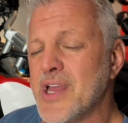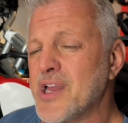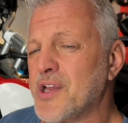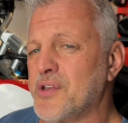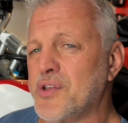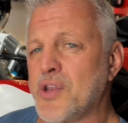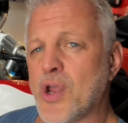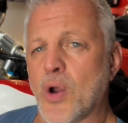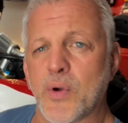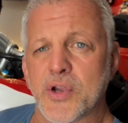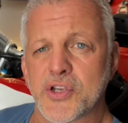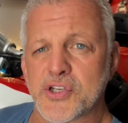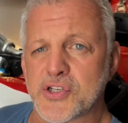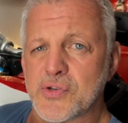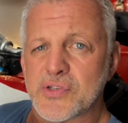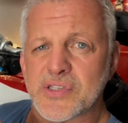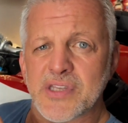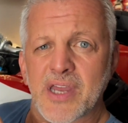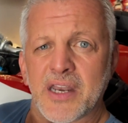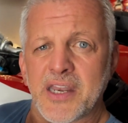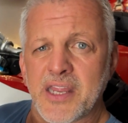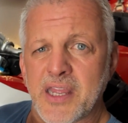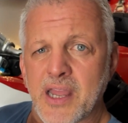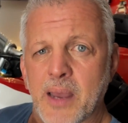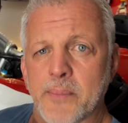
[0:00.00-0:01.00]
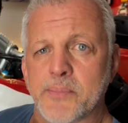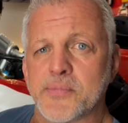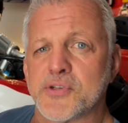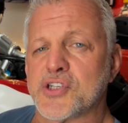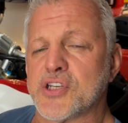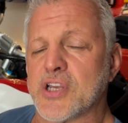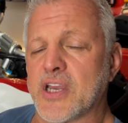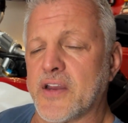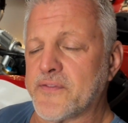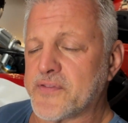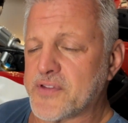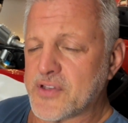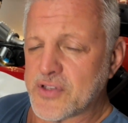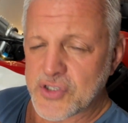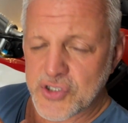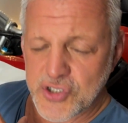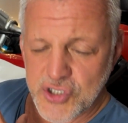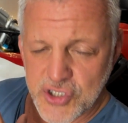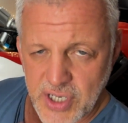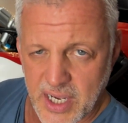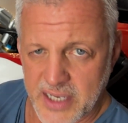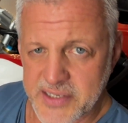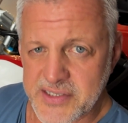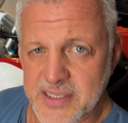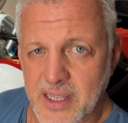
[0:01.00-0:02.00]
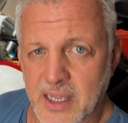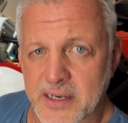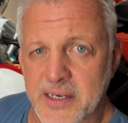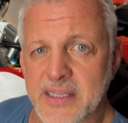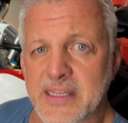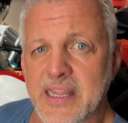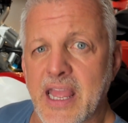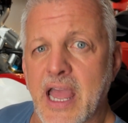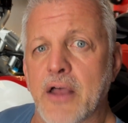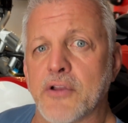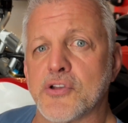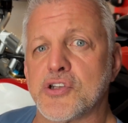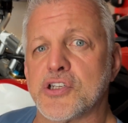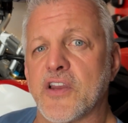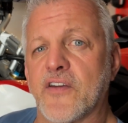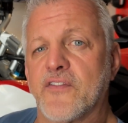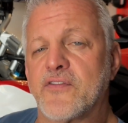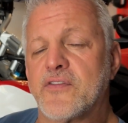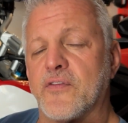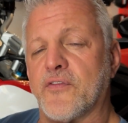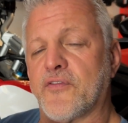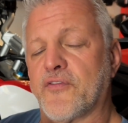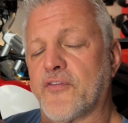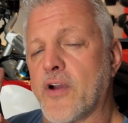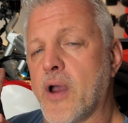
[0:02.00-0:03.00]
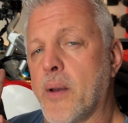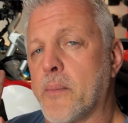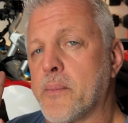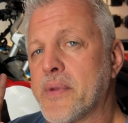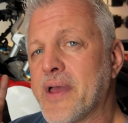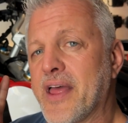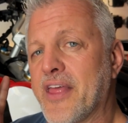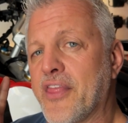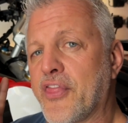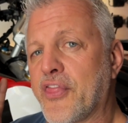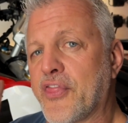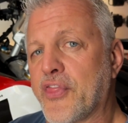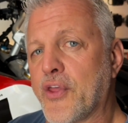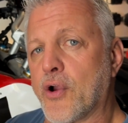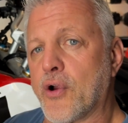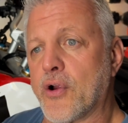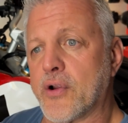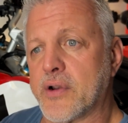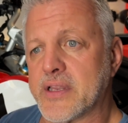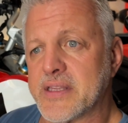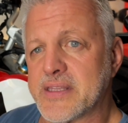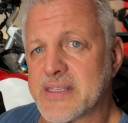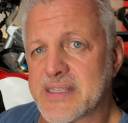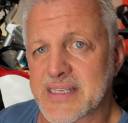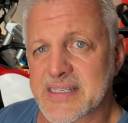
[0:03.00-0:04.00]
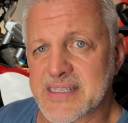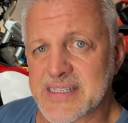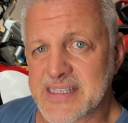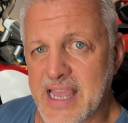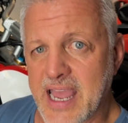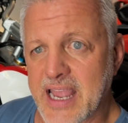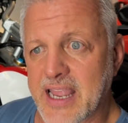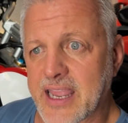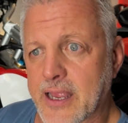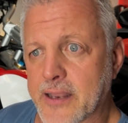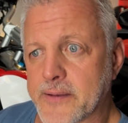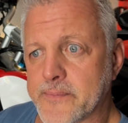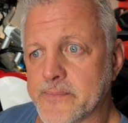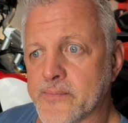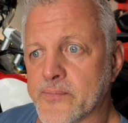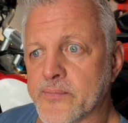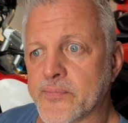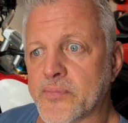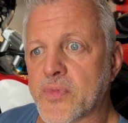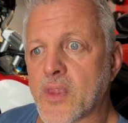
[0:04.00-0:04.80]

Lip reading: No issues on the upshift, just on the downshift from third to second.